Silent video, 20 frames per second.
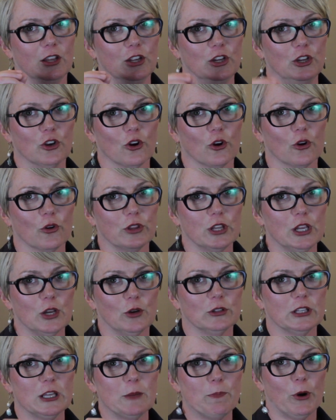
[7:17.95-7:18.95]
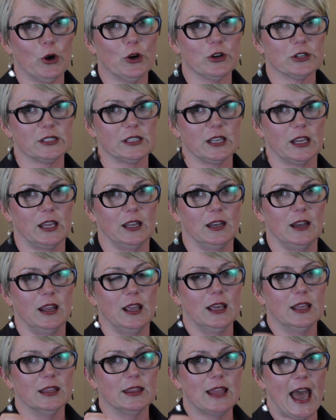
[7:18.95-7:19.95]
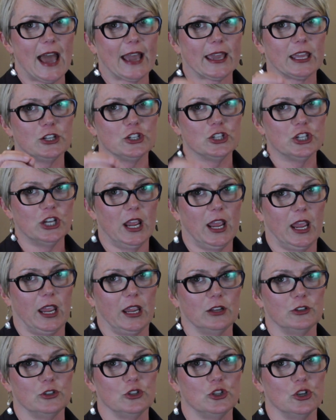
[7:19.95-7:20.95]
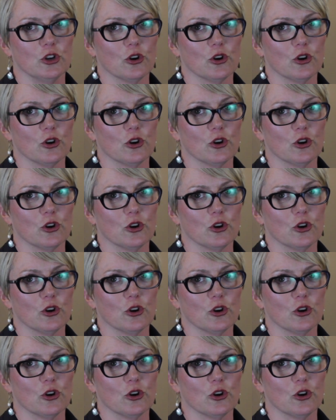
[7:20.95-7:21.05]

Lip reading: you're the only person that can change.